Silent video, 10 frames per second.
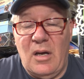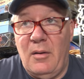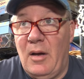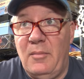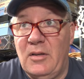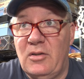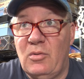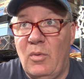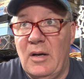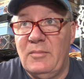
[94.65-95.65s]
I, I mean
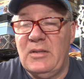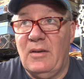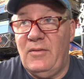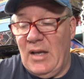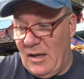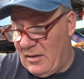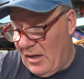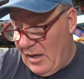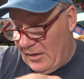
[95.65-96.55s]
Swamps of Death.